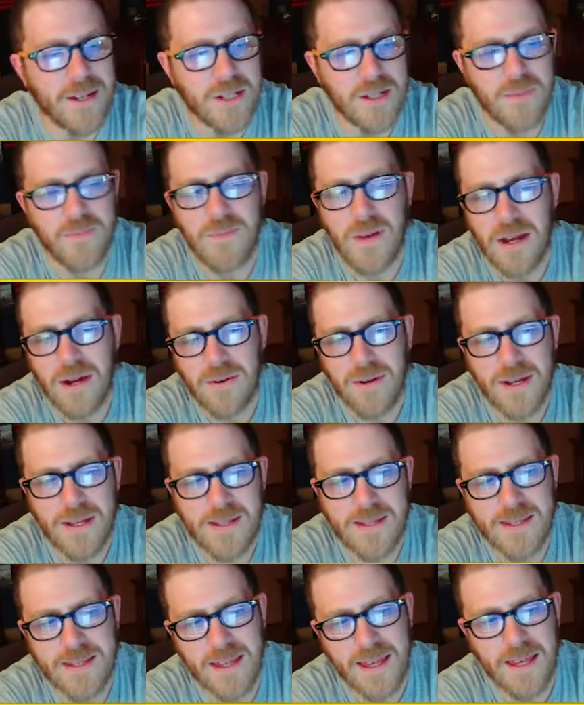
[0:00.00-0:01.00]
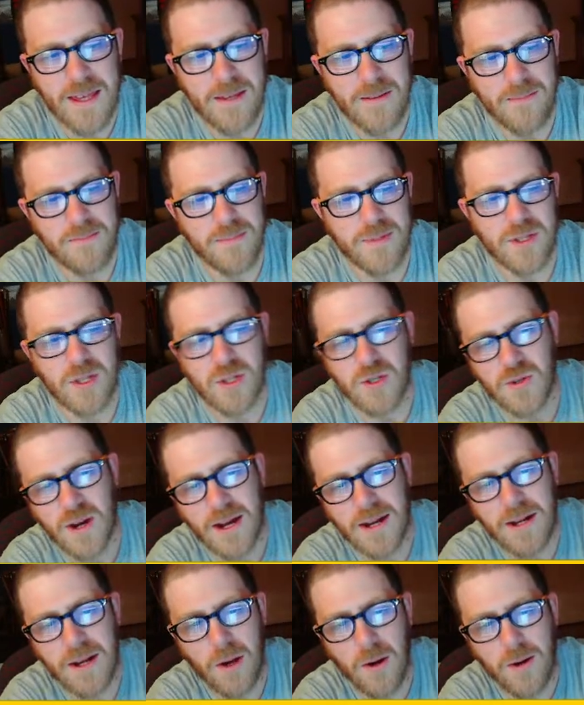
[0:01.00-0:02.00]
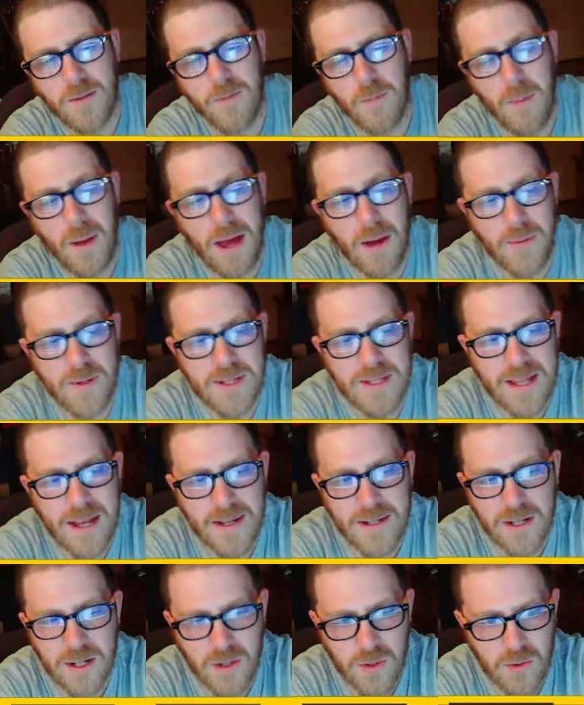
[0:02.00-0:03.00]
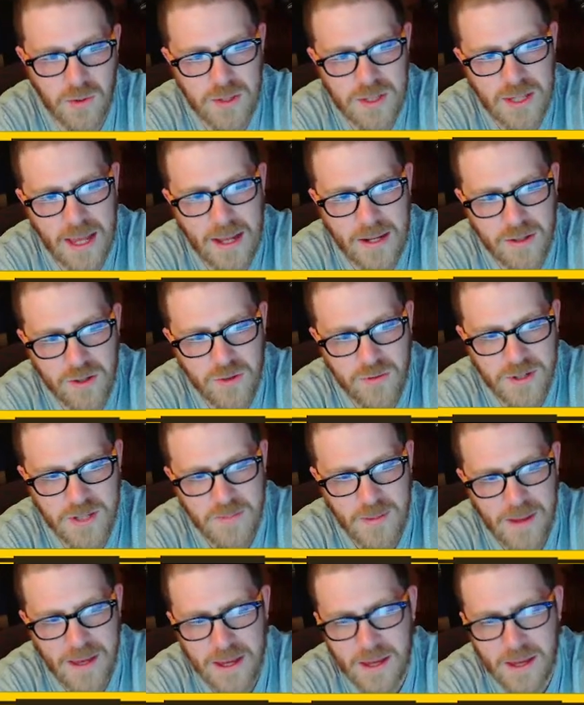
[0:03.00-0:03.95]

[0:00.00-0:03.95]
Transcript: in various schemes to try and overpower Santa Claus and Christmas,